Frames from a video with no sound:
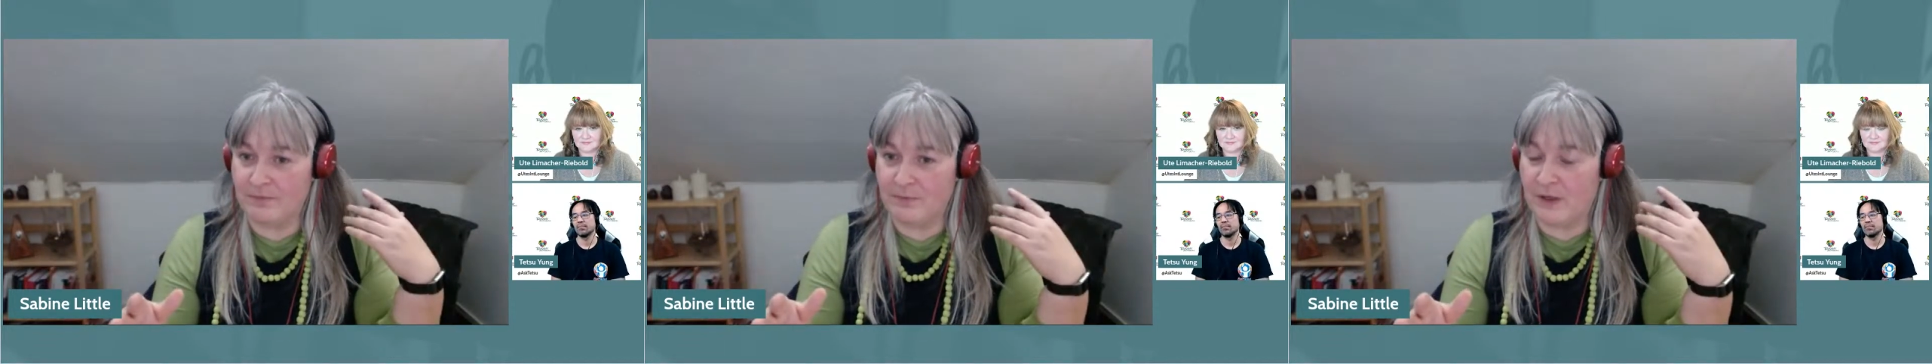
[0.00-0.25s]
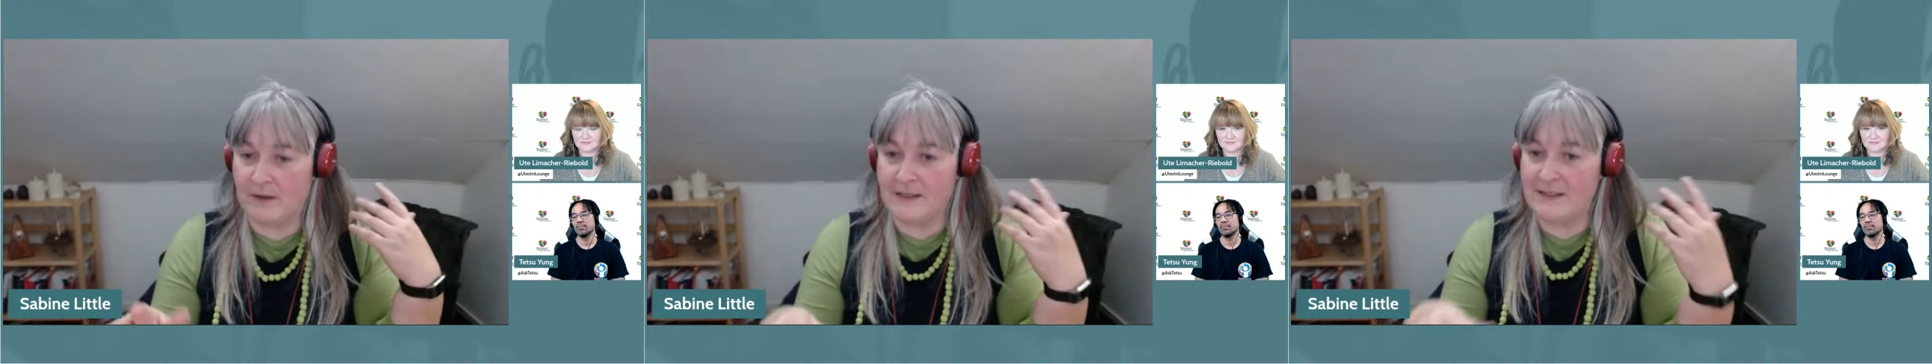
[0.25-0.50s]

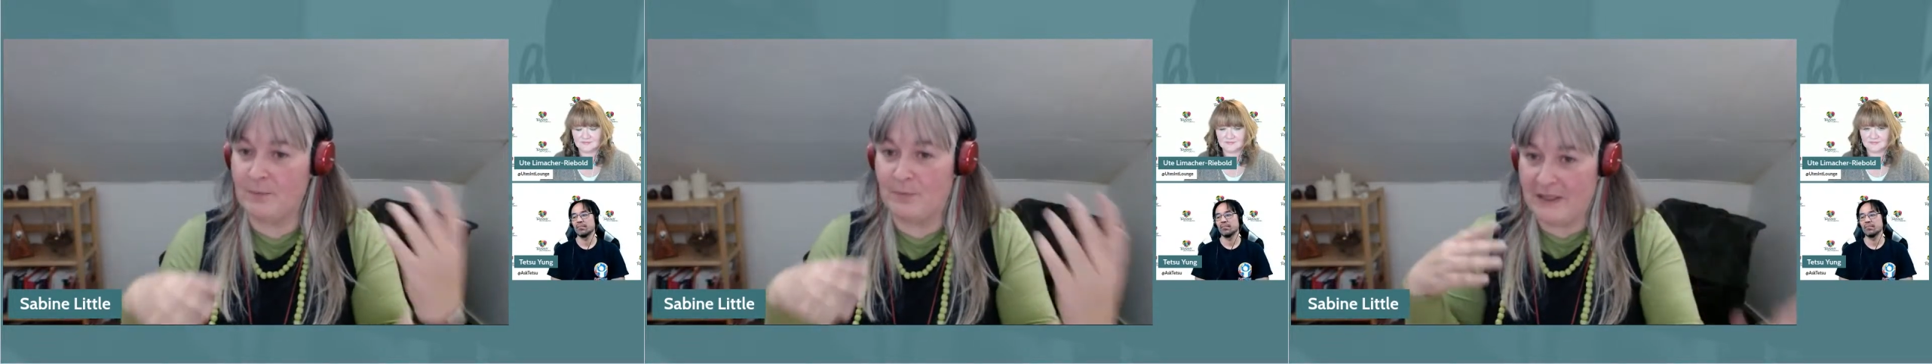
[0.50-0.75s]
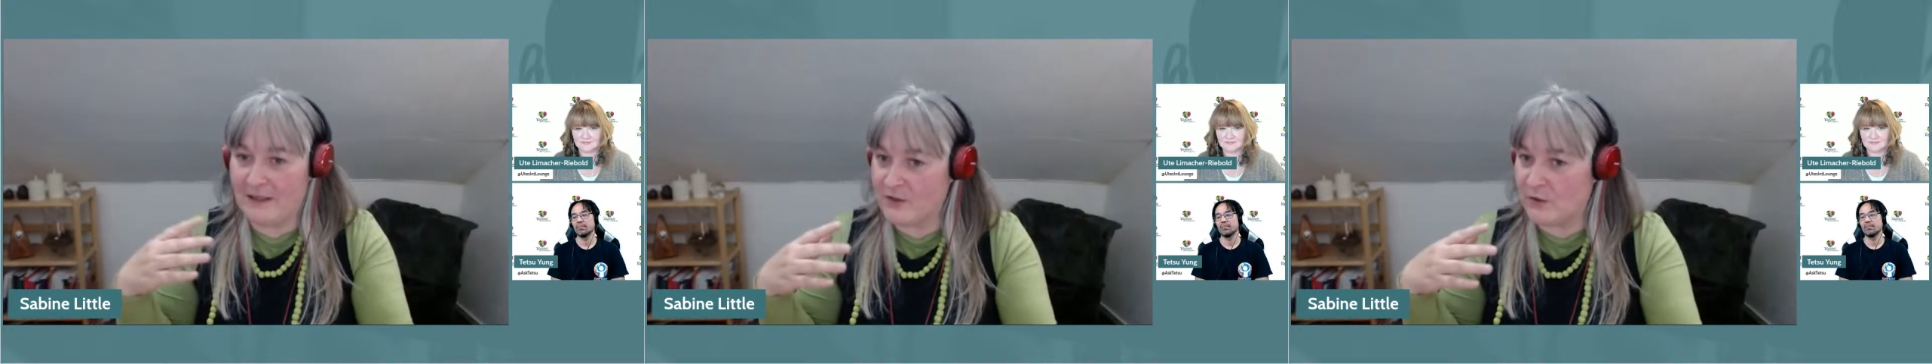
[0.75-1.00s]
younger
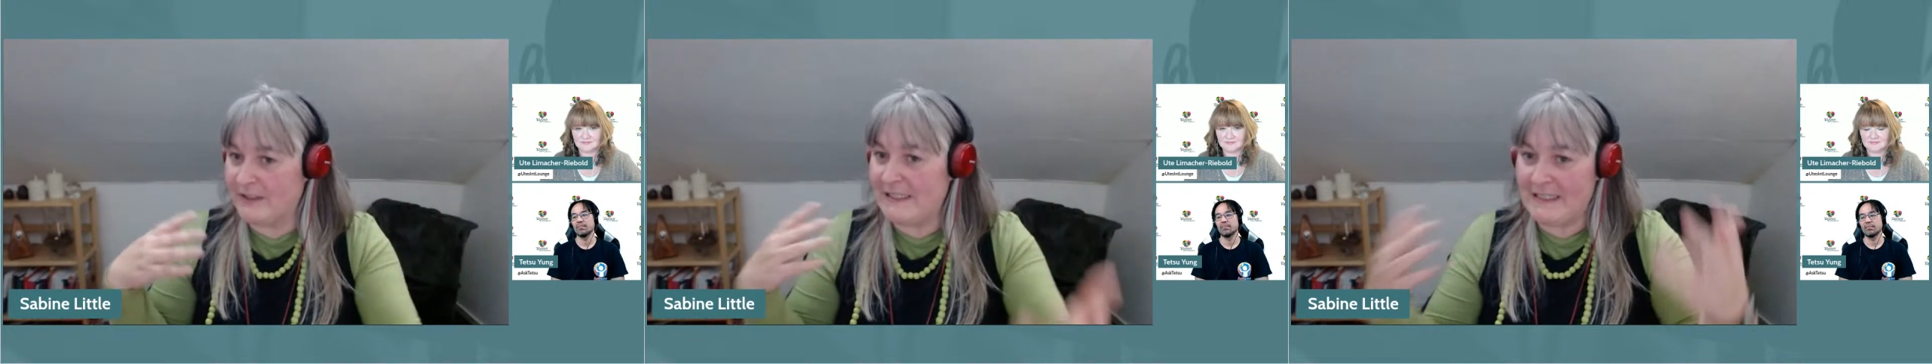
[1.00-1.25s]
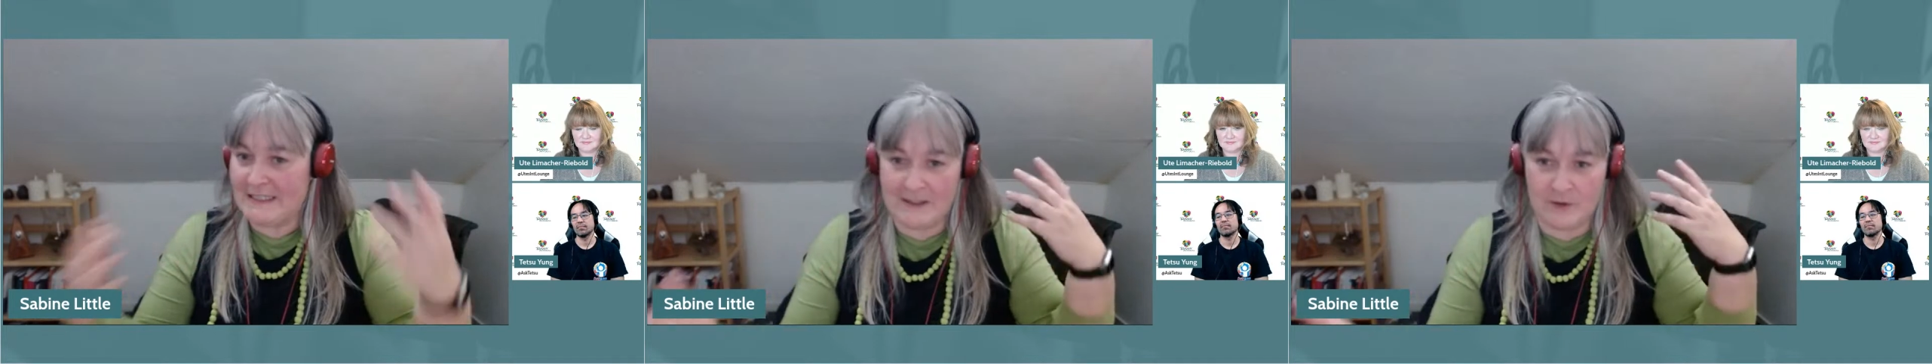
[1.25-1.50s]
siblings or
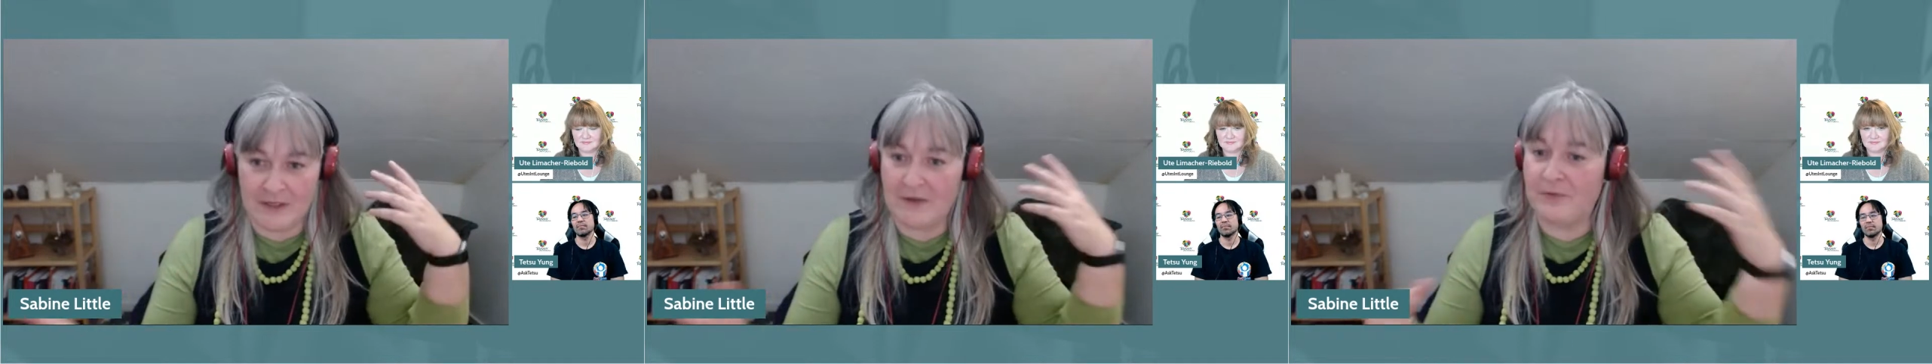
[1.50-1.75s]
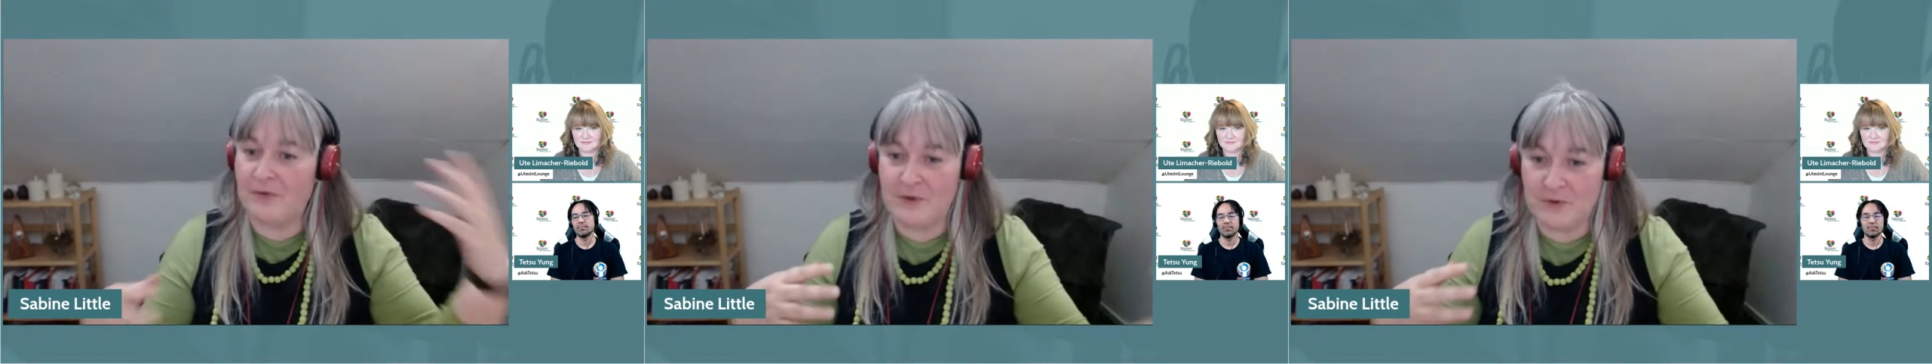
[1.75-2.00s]
nieces or
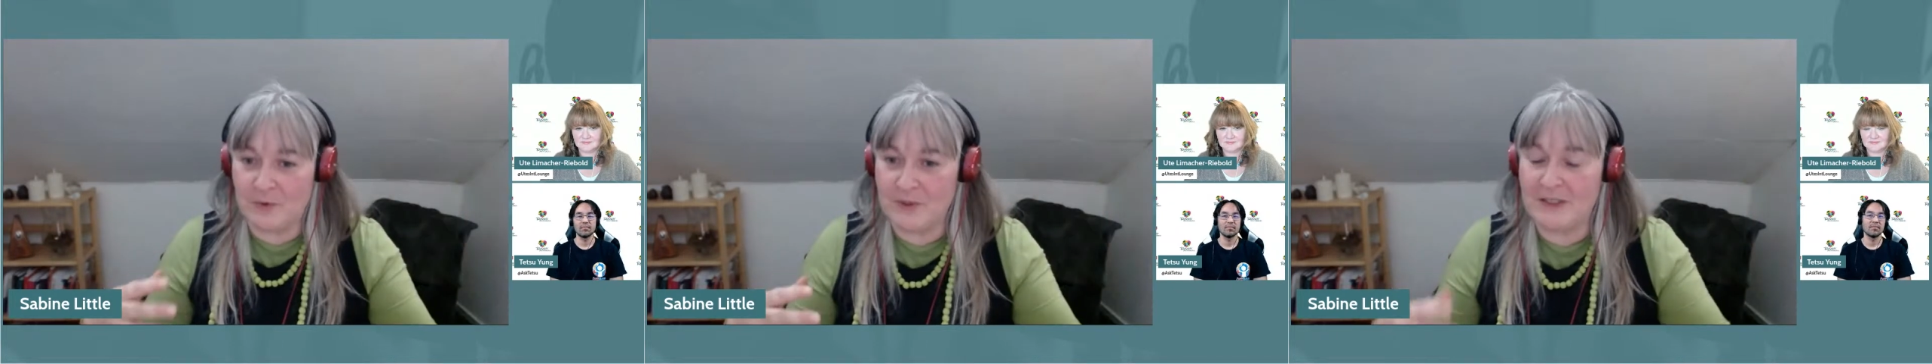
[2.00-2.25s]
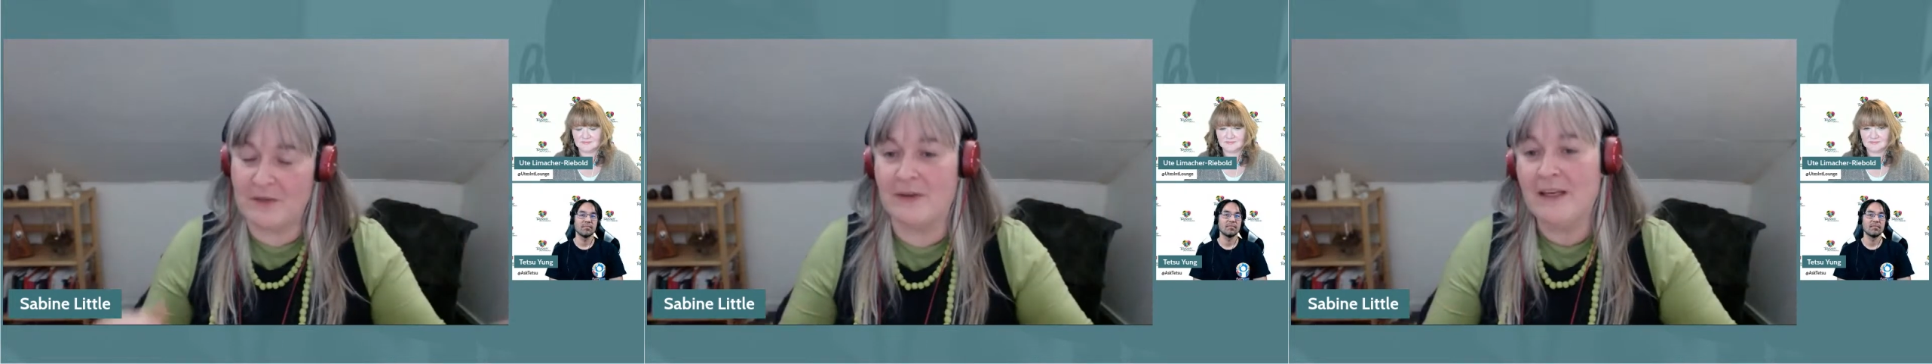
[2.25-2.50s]
nephews or
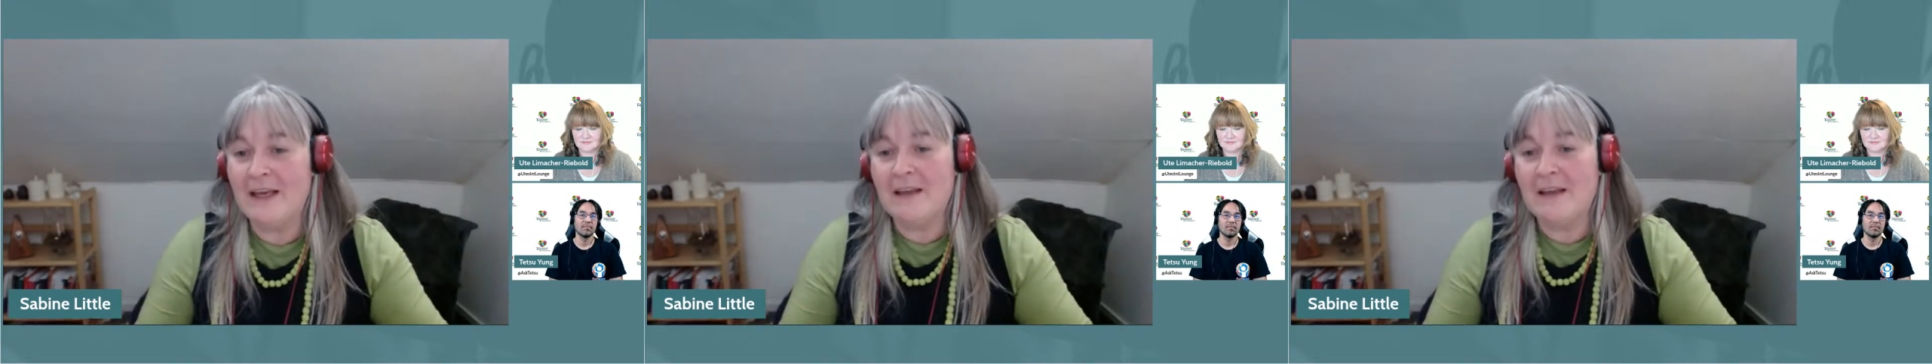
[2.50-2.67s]
whatever,